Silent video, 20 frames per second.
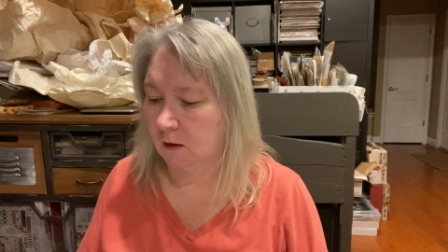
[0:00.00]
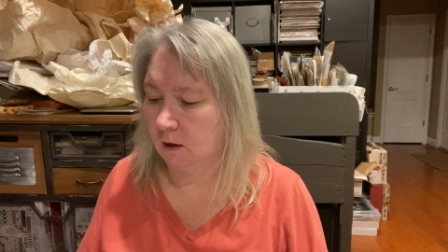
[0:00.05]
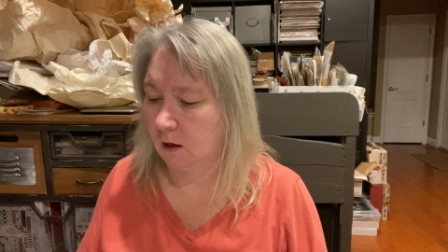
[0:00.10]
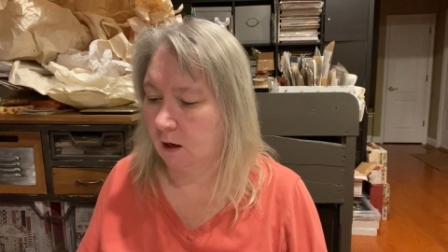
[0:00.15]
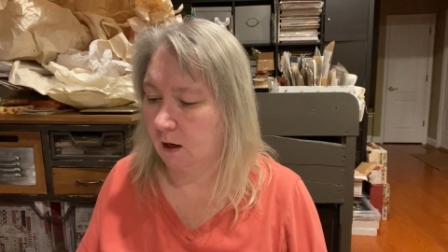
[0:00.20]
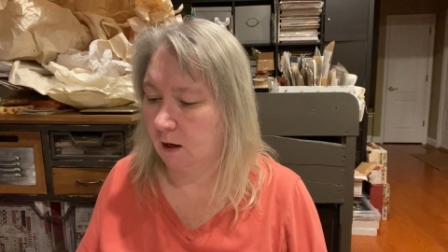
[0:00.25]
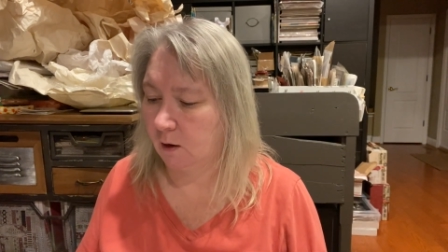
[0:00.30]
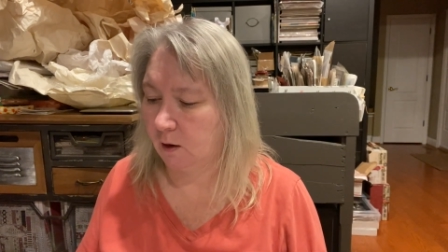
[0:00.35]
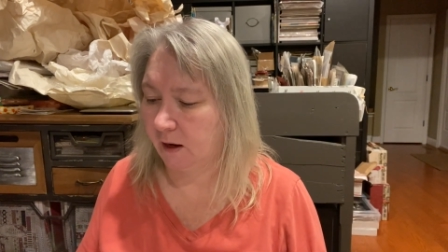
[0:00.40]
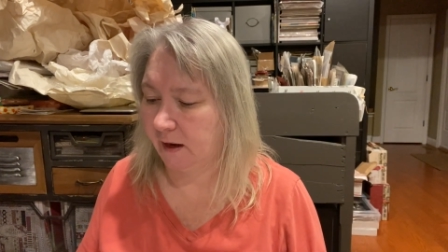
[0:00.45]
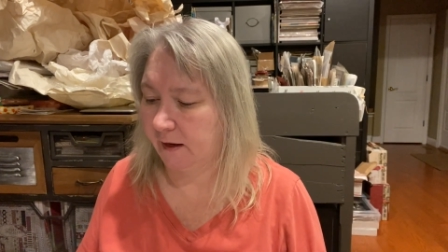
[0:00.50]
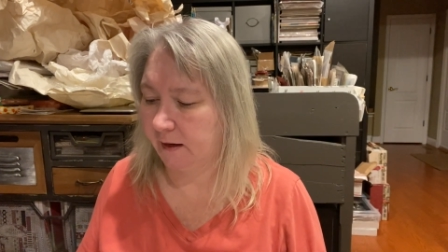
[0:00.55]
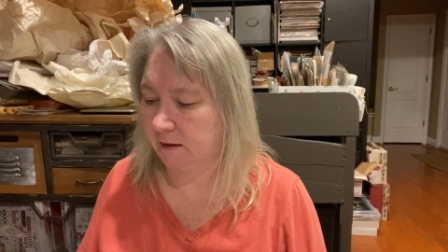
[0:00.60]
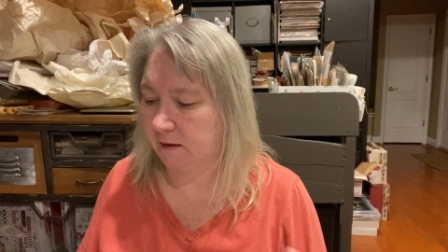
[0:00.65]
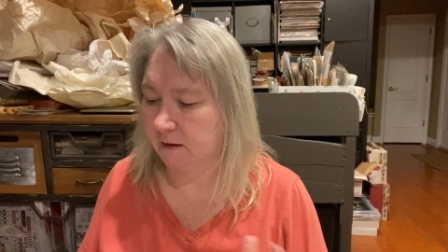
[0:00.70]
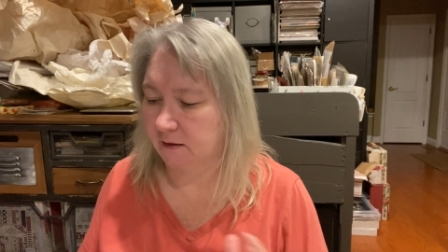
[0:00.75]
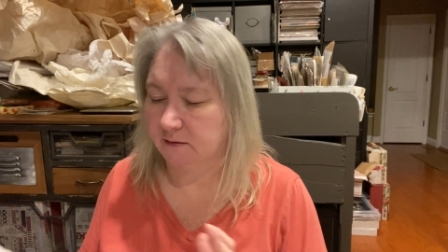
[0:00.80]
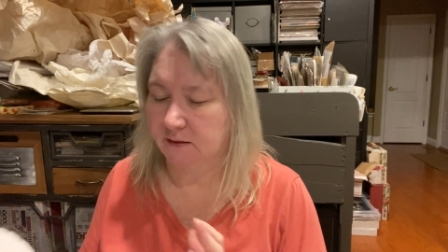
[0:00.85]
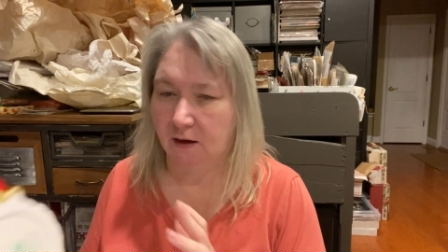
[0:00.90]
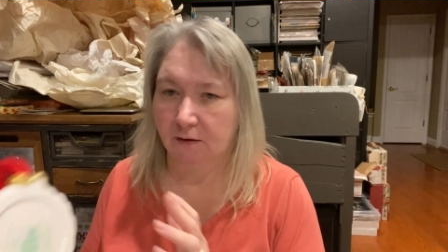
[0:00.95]
Uh, he
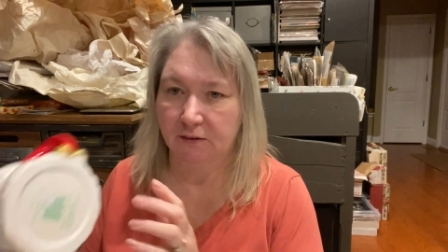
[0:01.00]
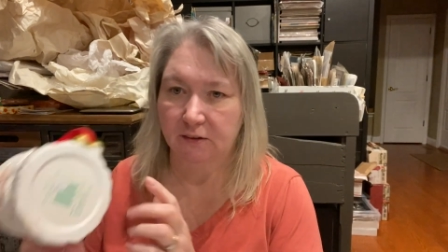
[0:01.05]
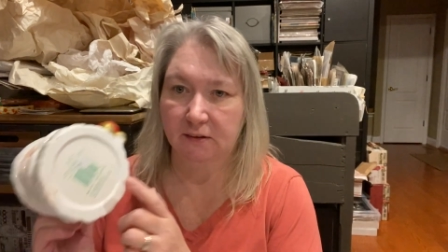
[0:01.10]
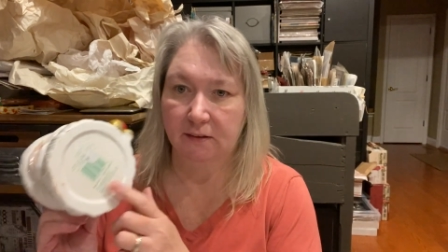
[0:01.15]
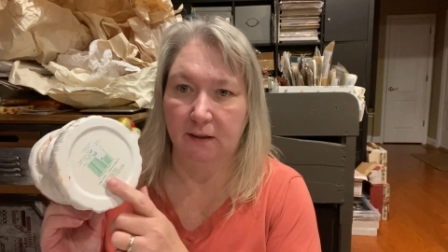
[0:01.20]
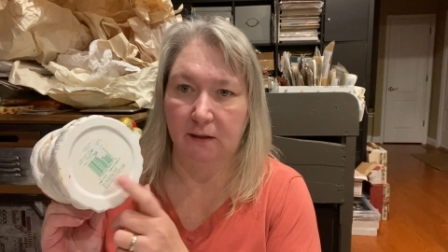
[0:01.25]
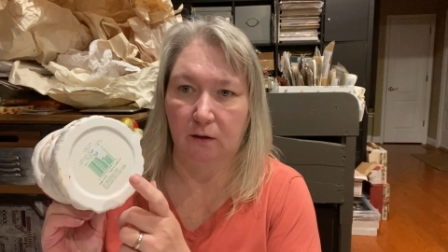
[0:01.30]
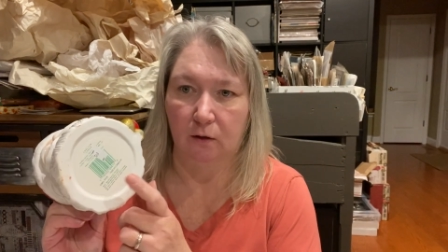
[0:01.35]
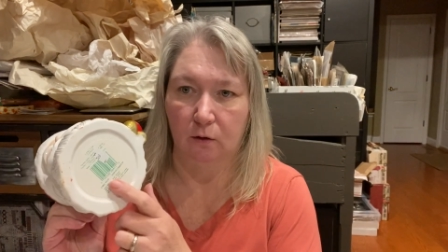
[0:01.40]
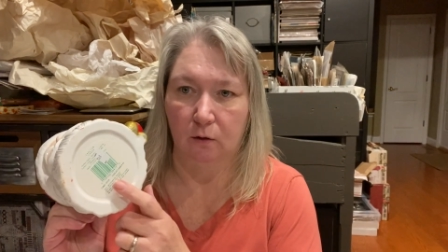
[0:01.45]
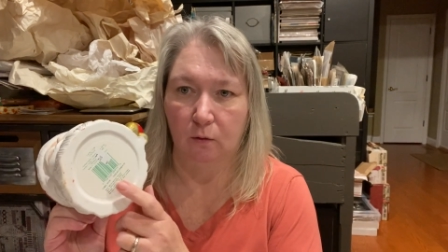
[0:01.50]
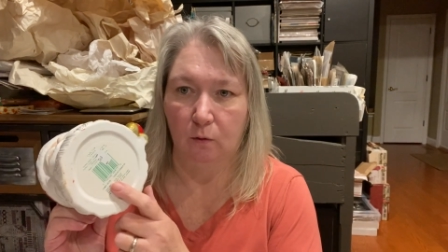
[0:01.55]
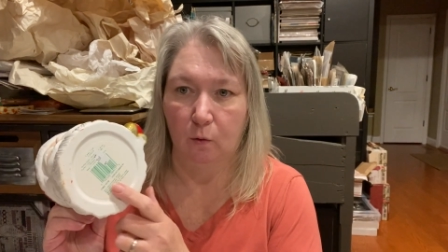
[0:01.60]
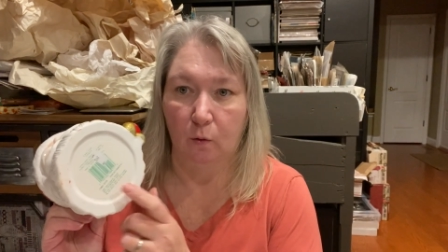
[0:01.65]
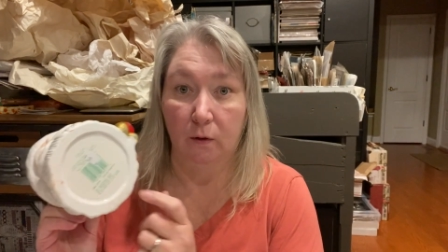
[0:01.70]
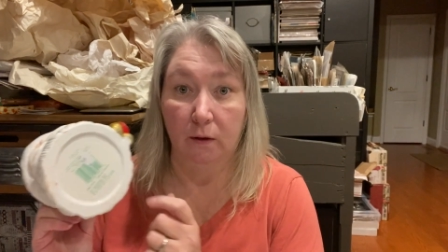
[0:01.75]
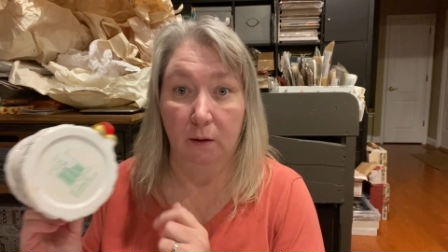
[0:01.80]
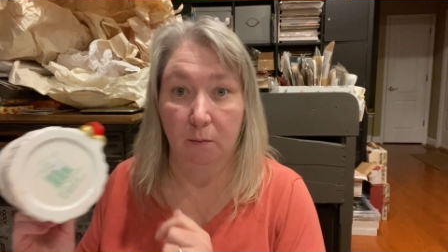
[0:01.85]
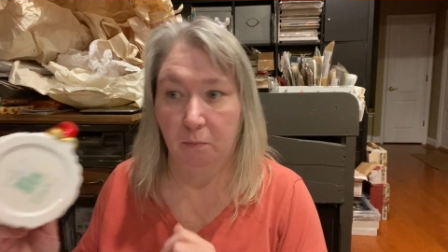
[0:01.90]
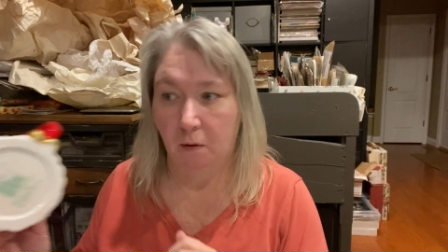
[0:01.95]
does have a sticker
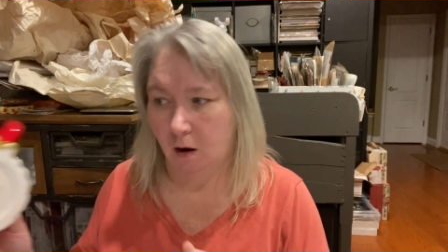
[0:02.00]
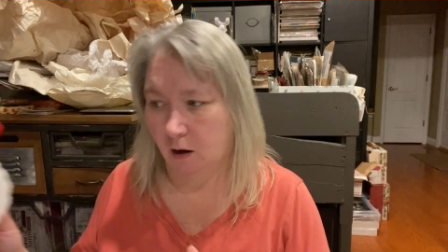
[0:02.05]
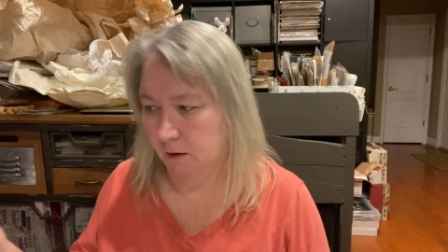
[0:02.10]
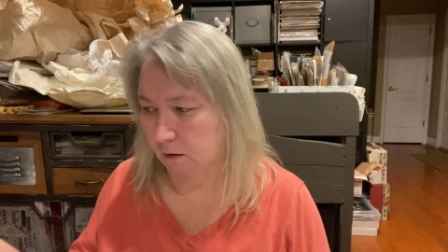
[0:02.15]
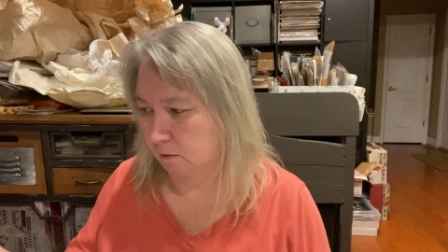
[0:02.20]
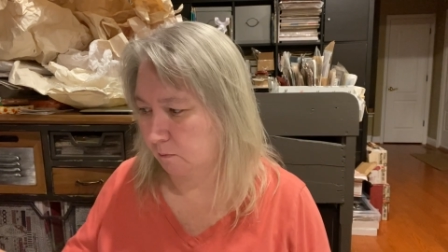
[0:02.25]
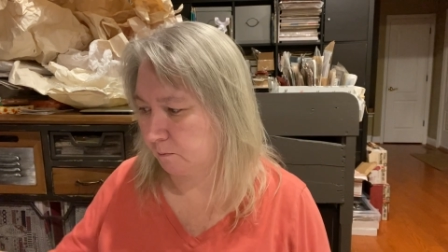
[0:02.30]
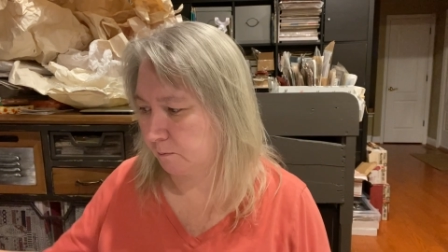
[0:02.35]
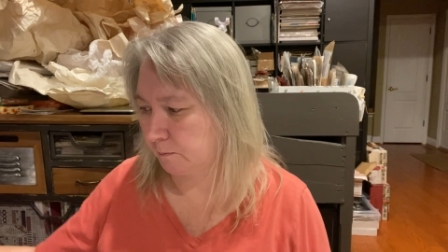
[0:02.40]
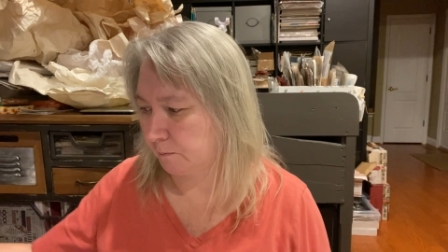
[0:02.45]
on the bottom.